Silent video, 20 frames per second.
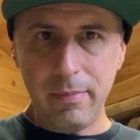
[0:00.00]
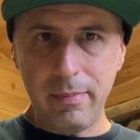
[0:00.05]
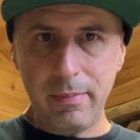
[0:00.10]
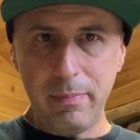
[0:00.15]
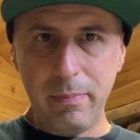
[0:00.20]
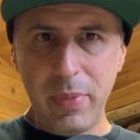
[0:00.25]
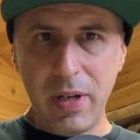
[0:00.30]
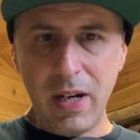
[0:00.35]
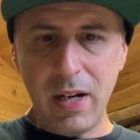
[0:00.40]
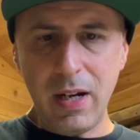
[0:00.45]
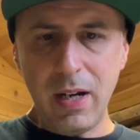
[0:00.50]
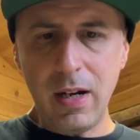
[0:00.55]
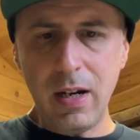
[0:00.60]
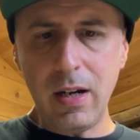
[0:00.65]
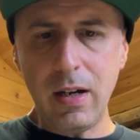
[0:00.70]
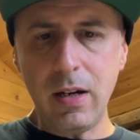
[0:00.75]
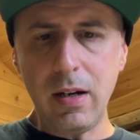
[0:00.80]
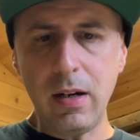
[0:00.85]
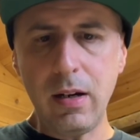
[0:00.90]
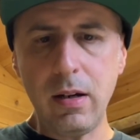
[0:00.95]

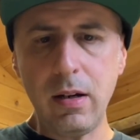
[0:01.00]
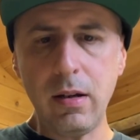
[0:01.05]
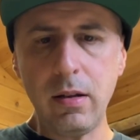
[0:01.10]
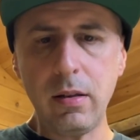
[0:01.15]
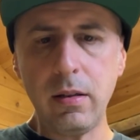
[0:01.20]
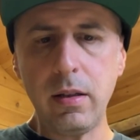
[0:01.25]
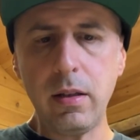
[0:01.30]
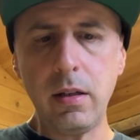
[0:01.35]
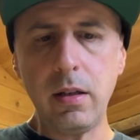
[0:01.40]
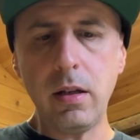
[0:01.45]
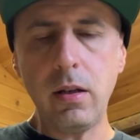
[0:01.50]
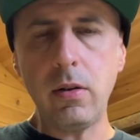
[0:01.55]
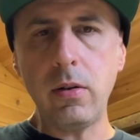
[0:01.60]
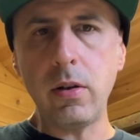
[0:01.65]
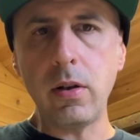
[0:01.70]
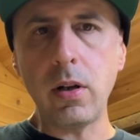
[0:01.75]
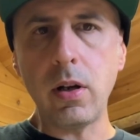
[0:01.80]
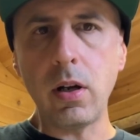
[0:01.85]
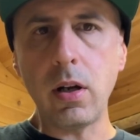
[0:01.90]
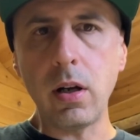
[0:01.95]
barely going
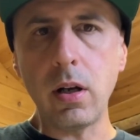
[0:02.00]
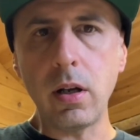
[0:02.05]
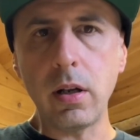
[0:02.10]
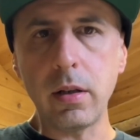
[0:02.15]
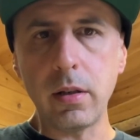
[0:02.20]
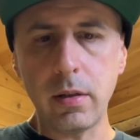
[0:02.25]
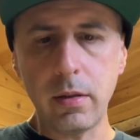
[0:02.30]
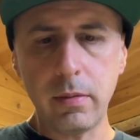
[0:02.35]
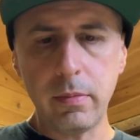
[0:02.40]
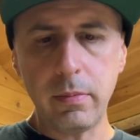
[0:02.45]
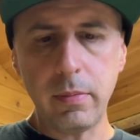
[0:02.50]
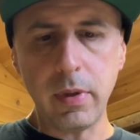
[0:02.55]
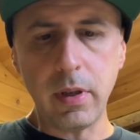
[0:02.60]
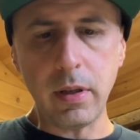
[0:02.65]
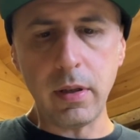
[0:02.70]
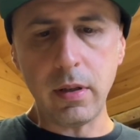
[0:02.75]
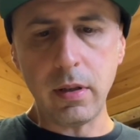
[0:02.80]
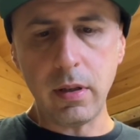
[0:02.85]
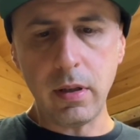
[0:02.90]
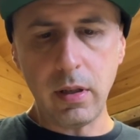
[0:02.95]
on. But
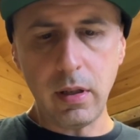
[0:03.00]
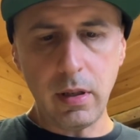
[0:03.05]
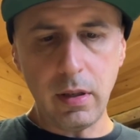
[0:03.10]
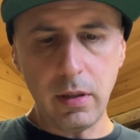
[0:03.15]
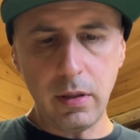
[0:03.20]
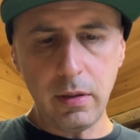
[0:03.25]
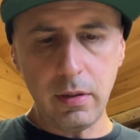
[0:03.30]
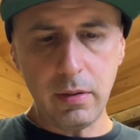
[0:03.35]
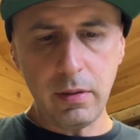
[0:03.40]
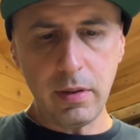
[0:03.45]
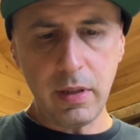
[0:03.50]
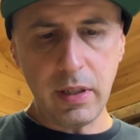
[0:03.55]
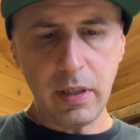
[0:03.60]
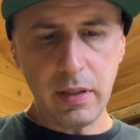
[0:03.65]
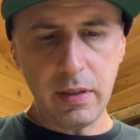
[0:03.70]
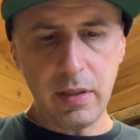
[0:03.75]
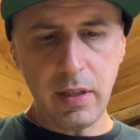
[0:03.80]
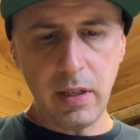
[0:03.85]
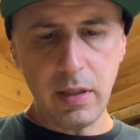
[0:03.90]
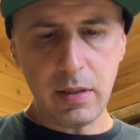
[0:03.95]
I think I'll
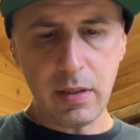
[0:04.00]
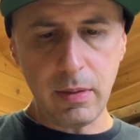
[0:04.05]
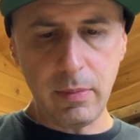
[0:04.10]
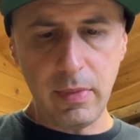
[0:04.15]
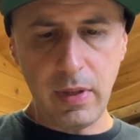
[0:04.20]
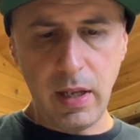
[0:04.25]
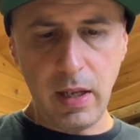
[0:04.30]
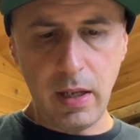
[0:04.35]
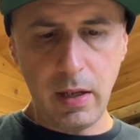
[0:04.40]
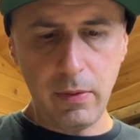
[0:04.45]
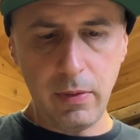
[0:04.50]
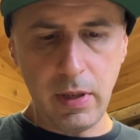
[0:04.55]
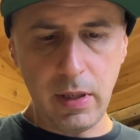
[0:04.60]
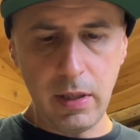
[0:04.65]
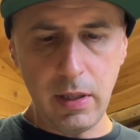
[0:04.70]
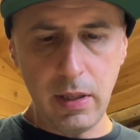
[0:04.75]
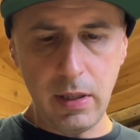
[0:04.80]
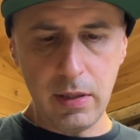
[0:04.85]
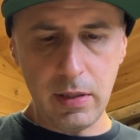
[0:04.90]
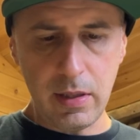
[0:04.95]
take some down around
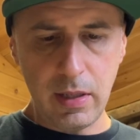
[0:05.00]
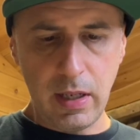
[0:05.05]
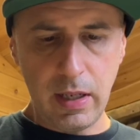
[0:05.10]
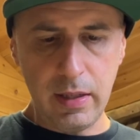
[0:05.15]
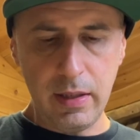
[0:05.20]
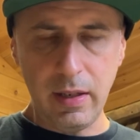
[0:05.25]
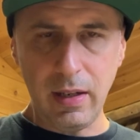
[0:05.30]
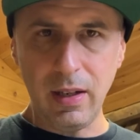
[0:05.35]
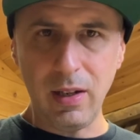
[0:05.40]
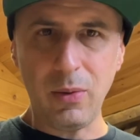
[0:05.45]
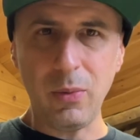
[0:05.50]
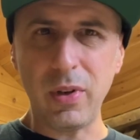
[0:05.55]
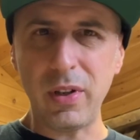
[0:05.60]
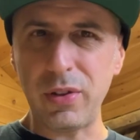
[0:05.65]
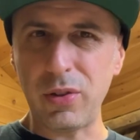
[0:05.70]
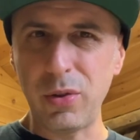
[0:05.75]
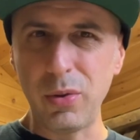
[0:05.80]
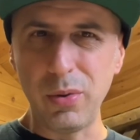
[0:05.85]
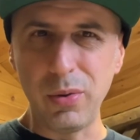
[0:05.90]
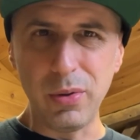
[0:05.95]
the inside there. I don't want it
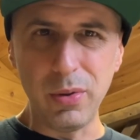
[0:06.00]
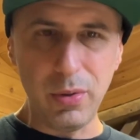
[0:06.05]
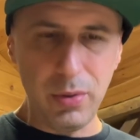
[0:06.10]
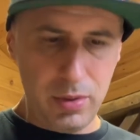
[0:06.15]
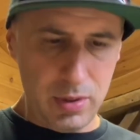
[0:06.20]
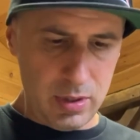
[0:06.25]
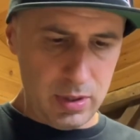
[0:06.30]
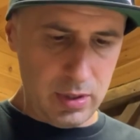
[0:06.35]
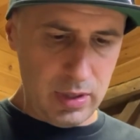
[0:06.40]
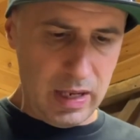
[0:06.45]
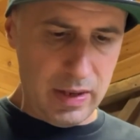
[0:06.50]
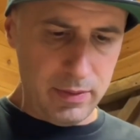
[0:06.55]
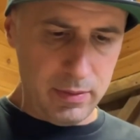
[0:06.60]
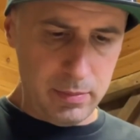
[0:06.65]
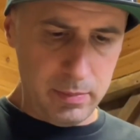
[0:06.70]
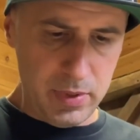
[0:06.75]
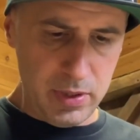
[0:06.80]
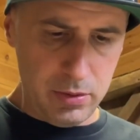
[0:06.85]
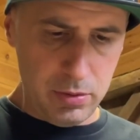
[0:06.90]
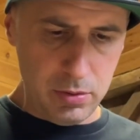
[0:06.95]
too loose and have it
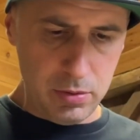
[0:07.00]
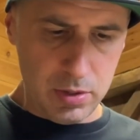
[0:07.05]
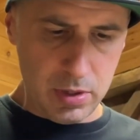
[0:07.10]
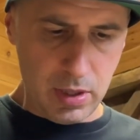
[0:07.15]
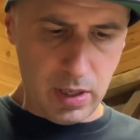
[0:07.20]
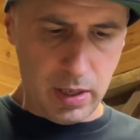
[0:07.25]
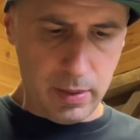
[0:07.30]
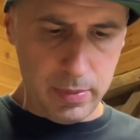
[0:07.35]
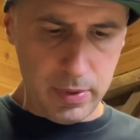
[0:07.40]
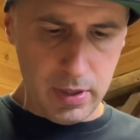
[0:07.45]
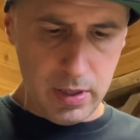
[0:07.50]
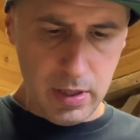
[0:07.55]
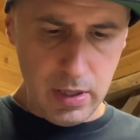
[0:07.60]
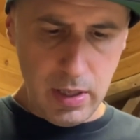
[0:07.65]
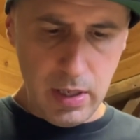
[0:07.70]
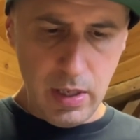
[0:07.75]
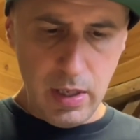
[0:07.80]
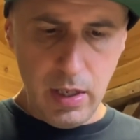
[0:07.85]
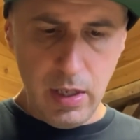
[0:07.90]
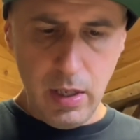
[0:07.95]
be too sloppy.
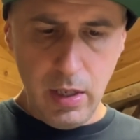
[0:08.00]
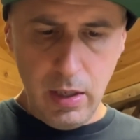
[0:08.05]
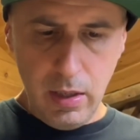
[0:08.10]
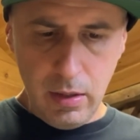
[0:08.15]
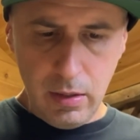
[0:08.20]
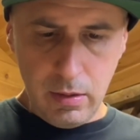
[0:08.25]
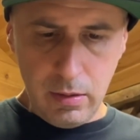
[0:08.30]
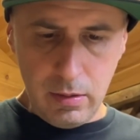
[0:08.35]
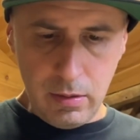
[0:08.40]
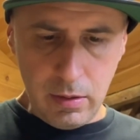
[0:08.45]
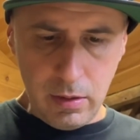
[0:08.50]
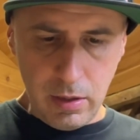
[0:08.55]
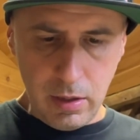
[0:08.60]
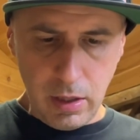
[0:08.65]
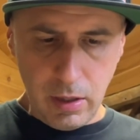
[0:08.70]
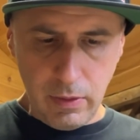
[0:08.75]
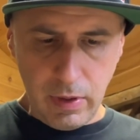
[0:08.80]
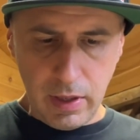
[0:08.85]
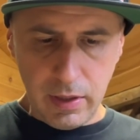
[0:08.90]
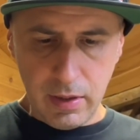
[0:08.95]
I'd
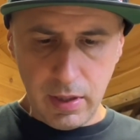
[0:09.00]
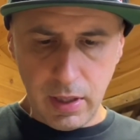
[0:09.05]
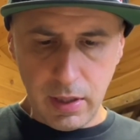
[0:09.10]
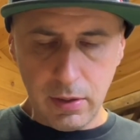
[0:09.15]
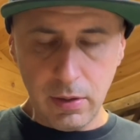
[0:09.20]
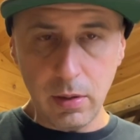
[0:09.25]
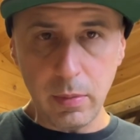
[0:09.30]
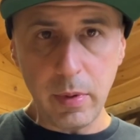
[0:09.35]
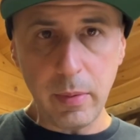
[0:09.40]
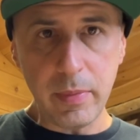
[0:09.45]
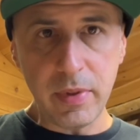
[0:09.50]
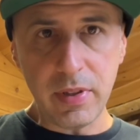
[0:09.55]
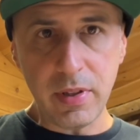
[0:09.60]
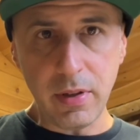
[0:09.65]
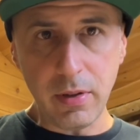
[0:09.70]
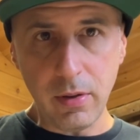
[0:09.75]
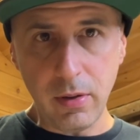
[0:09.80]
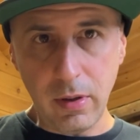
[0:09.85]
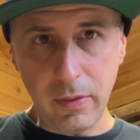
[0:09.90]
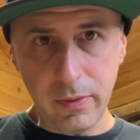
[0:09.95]
rather take a little bit of
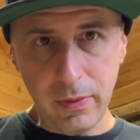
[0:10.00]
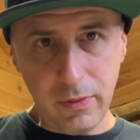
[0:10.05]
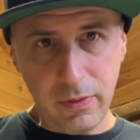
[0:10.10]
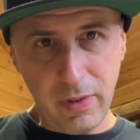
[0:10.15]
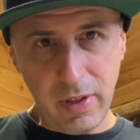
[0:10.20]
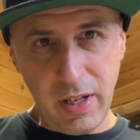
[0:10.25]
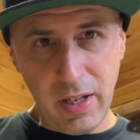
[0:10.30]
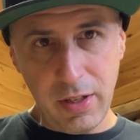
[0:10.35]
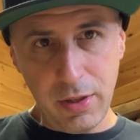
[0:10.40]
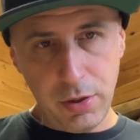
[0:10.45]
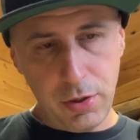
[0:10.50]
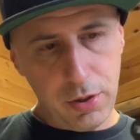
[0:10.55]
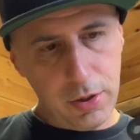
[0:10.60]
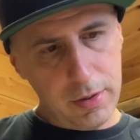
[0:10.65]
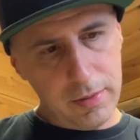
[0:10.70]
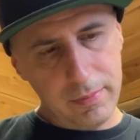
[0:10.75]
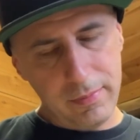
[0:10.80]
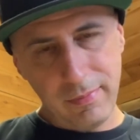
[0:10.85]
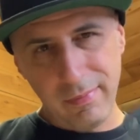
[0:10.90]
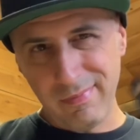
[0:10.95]
material off the flange.
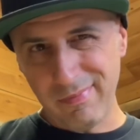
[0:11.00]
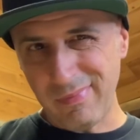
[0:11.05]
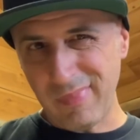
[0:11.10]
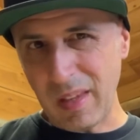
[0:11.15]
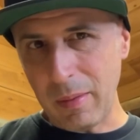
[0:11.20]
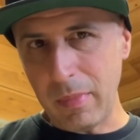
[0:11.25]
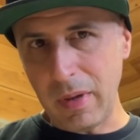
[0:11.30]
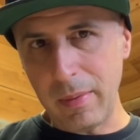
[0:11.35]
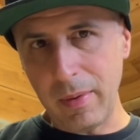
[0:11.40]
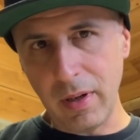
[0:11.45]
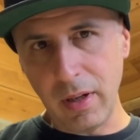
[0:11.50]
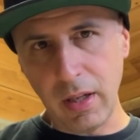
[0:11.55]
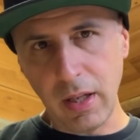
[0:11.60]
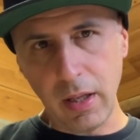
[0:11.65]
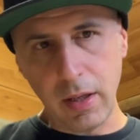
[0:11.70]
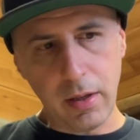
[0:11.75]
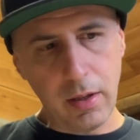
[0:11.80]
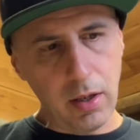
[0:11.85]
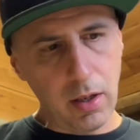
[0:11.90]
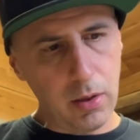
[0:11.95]
Maybe I'll cut
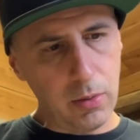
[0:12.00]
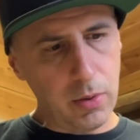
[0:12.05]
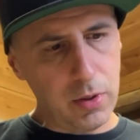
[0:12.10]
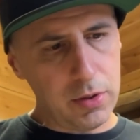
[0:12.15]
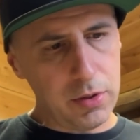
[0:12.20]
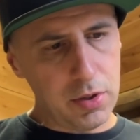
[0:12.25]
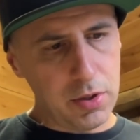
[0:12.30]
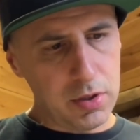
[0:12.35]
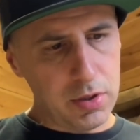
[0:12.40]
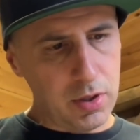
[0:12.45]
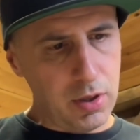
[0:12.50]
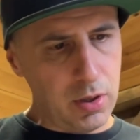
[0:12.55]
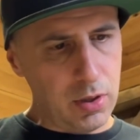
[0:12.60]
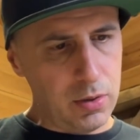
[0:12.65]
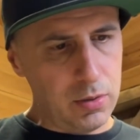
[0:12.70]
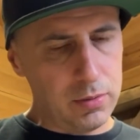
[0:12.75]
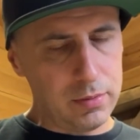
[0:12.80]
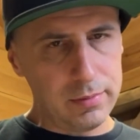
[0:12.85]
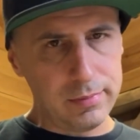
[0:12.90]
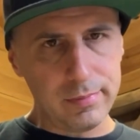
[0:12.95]
another one, just
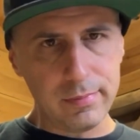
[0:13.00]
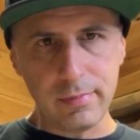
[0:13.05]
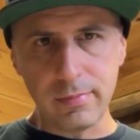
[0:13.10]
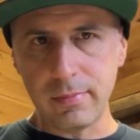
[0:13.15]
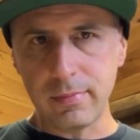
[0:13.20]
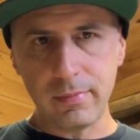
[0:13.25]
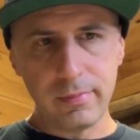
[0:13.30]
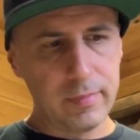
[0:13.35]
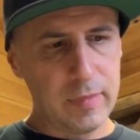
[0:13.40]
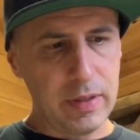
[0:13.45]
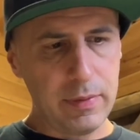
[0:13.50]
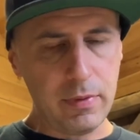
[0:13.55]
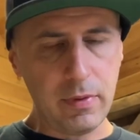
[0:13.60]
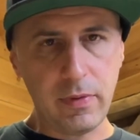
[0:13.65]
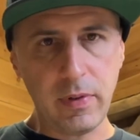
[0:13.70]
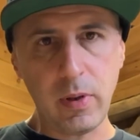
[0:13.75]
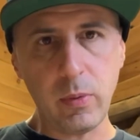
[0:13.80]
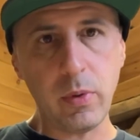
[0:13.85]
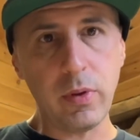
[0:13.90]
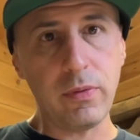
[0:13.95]
go, even if
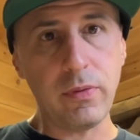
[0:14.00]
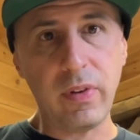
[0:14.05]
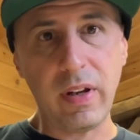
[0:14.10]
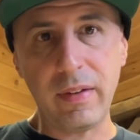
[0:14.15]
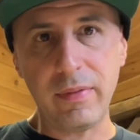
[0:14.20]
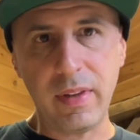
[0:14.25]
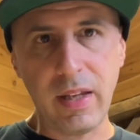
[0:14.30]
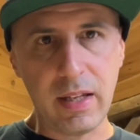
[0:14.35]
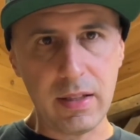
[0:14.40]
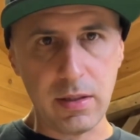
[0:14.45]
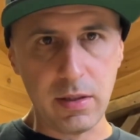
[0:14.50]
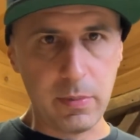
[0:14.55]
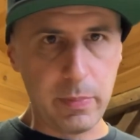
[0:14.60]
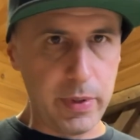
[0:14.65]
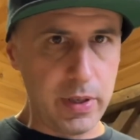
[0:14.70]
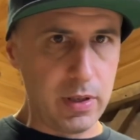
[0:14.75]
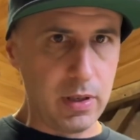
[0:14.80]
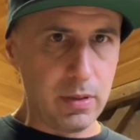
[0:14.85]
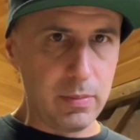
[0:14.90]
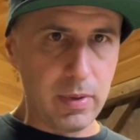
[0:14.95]
I went 5 thousandths
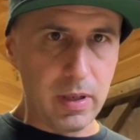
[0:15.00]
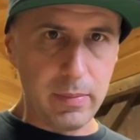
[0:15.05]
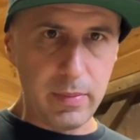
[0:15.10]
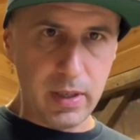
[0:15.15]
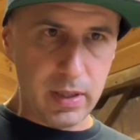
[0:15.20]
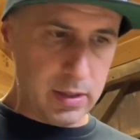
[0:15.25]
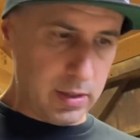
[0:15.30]
bigger, it might make a